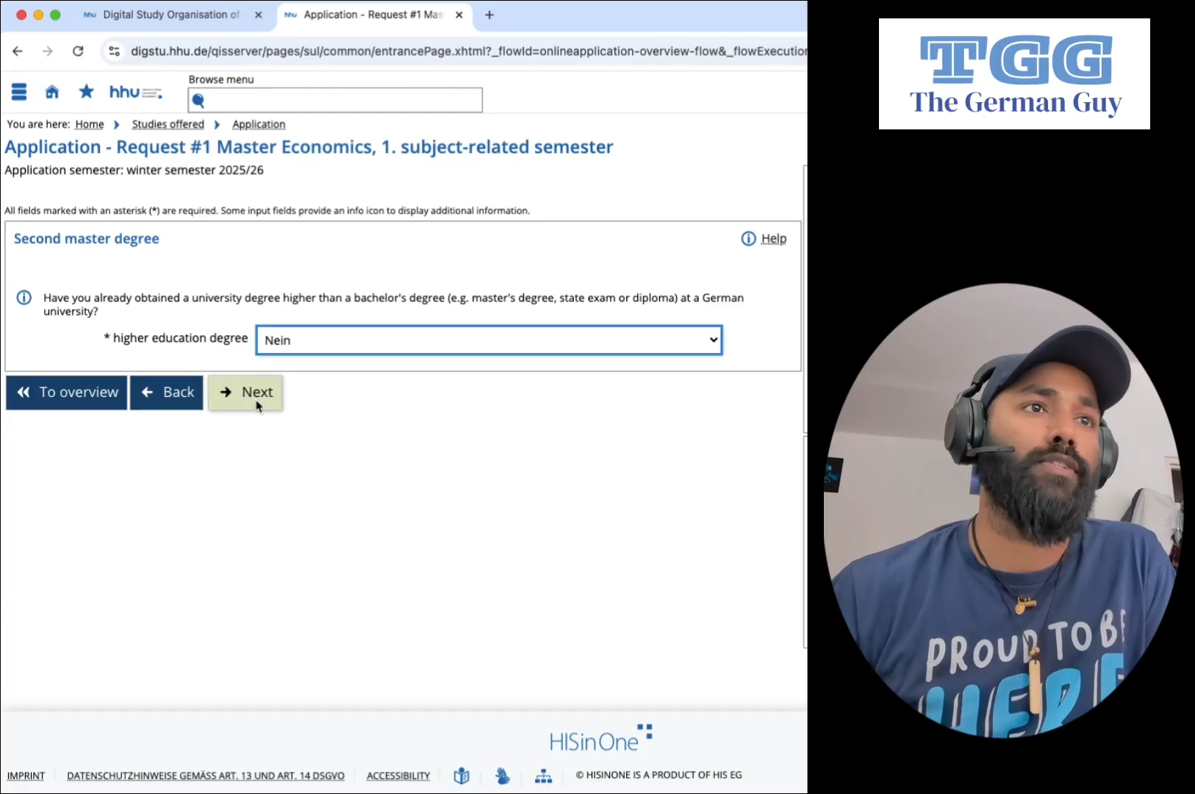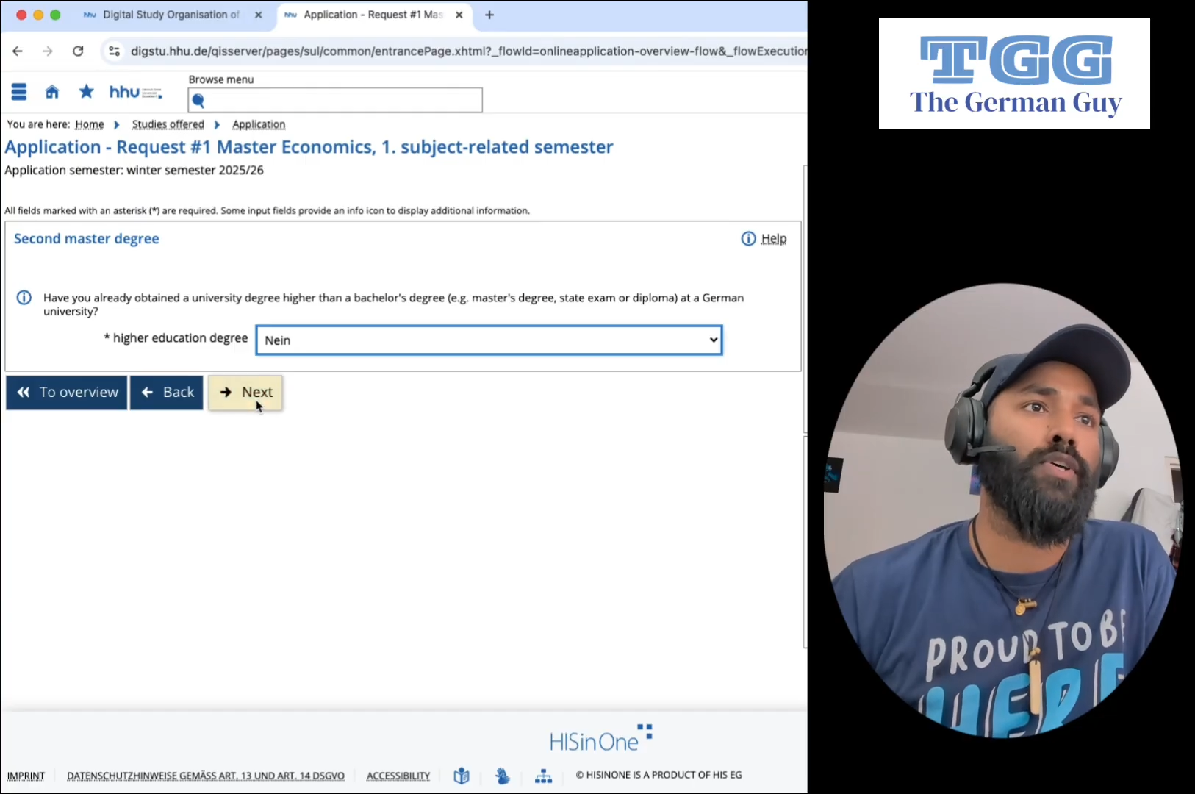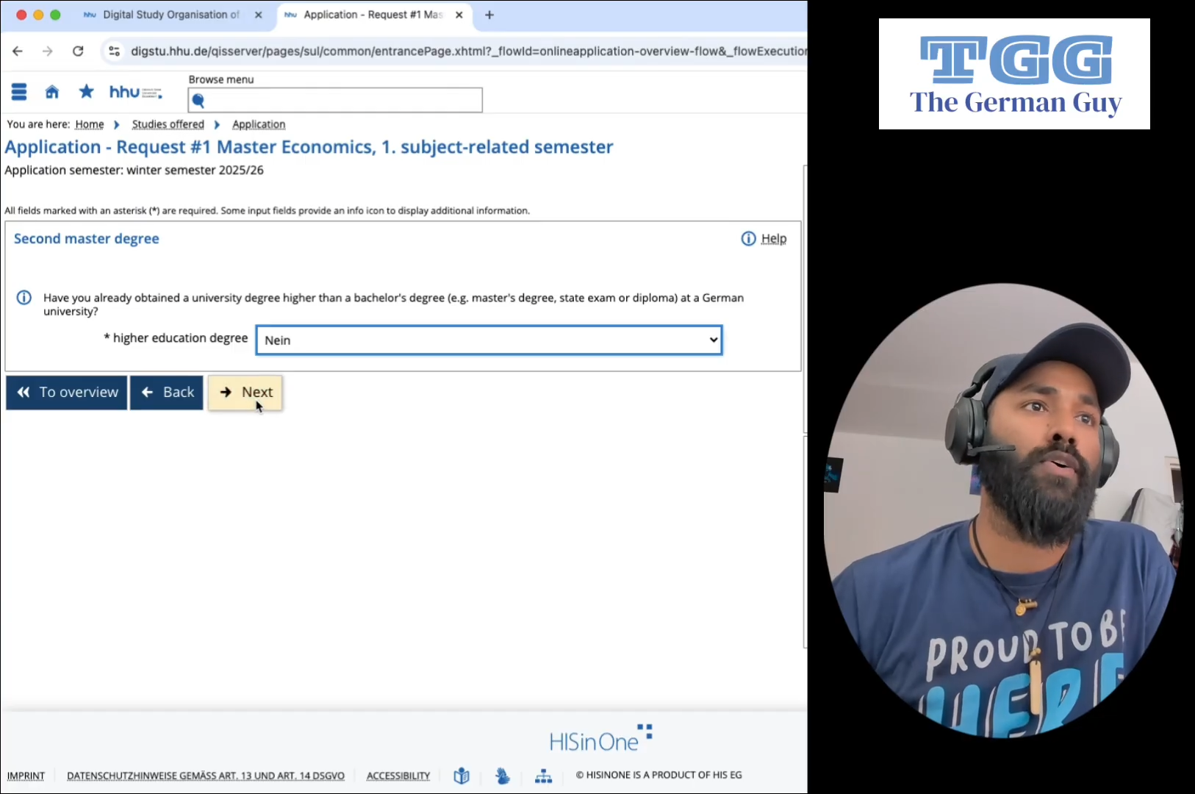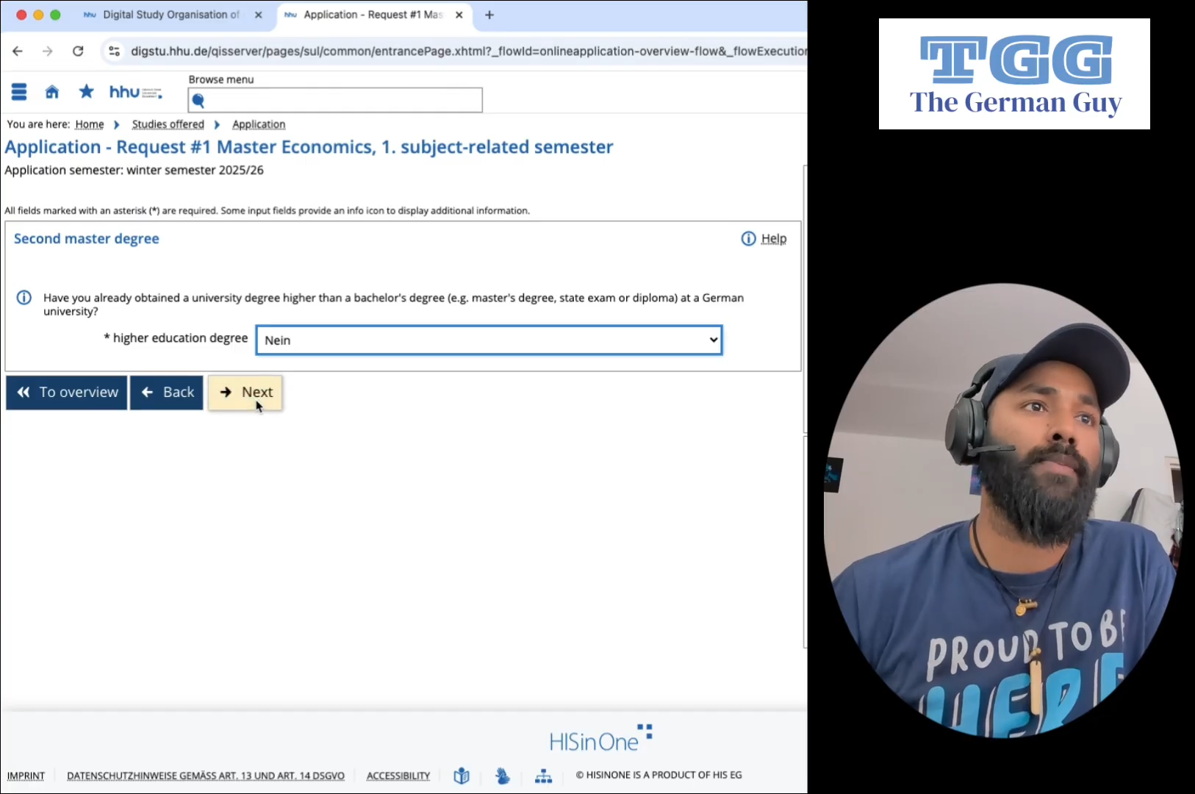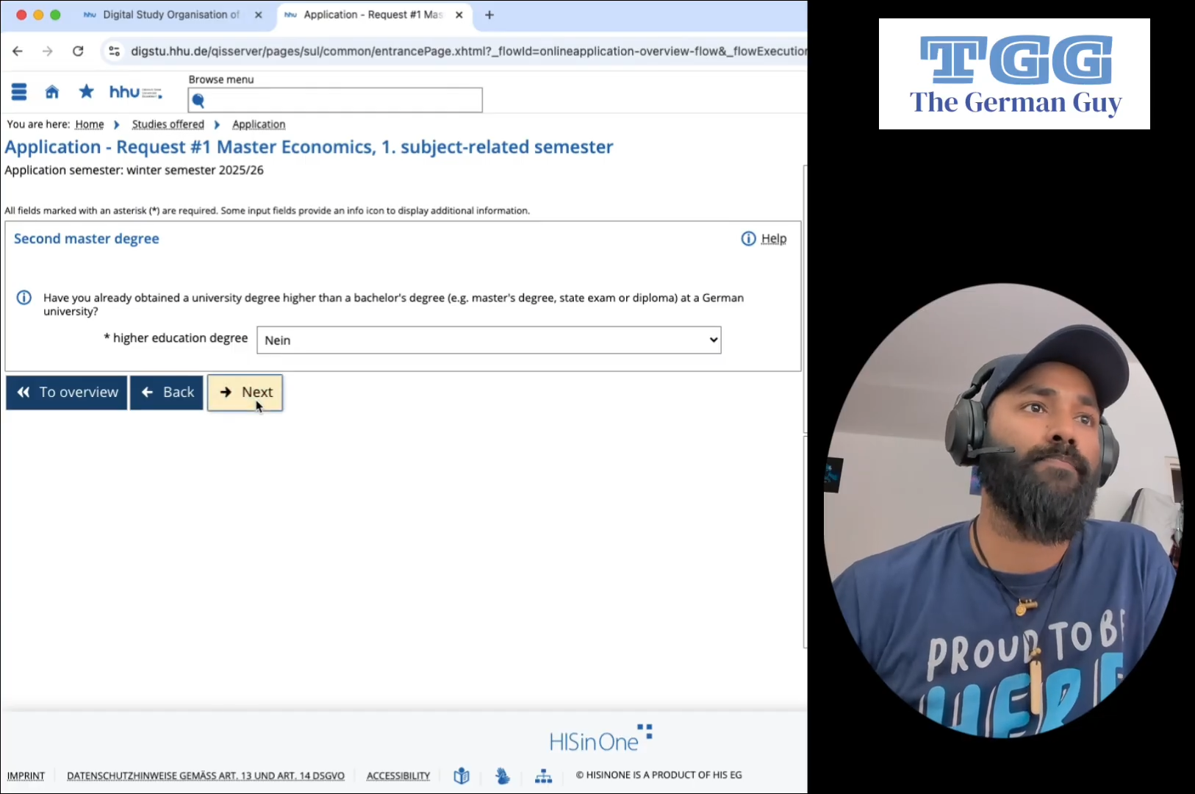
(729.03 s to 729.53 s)

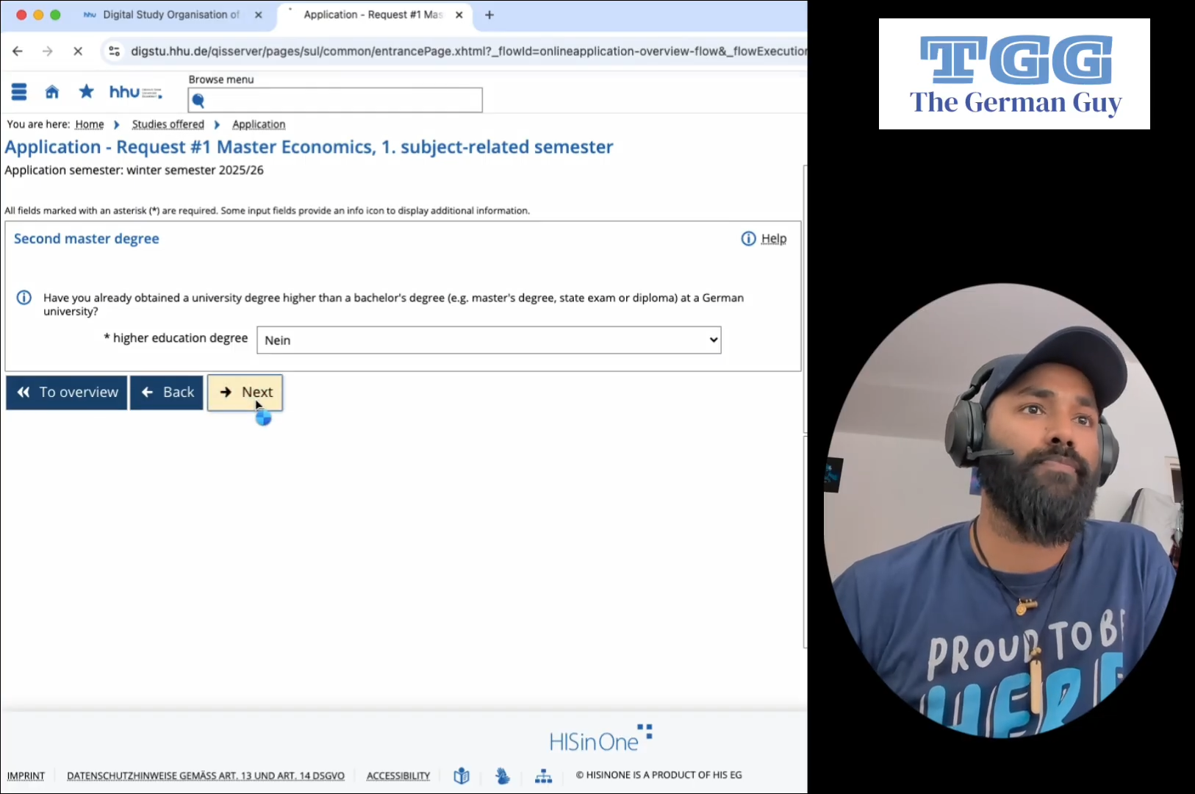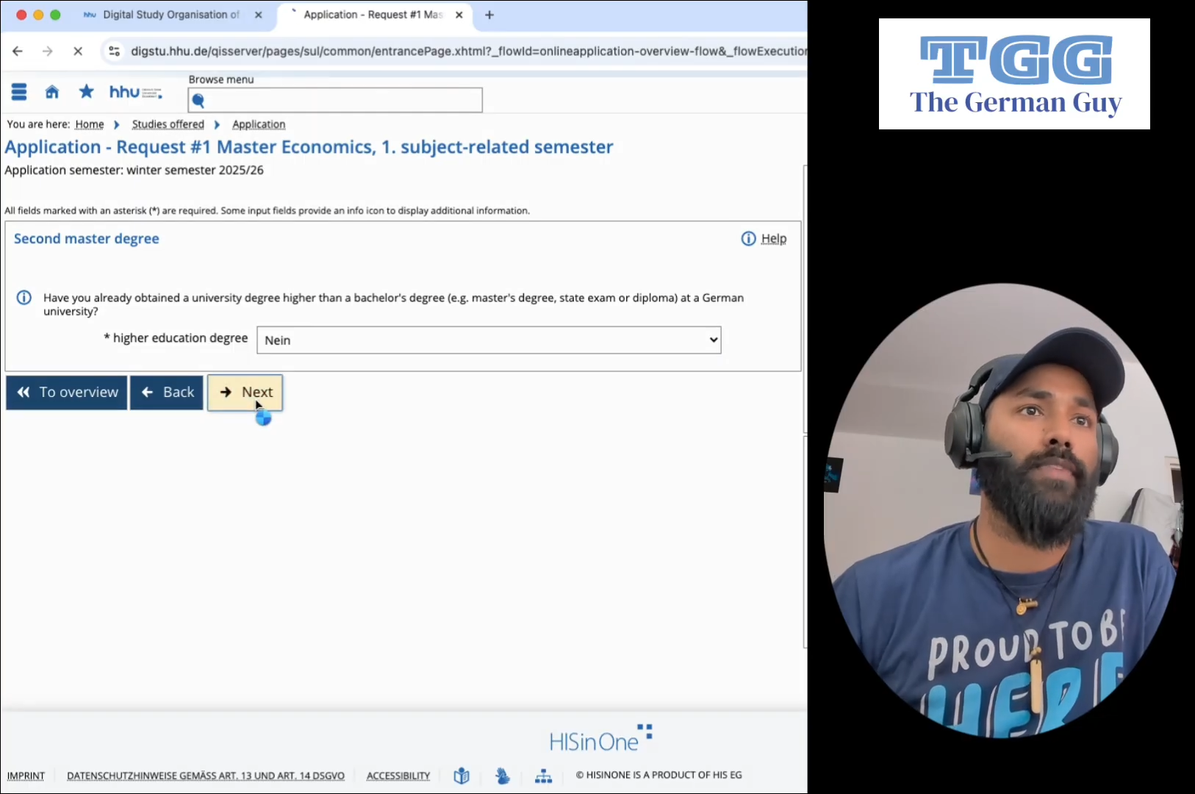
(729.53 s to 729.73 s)
so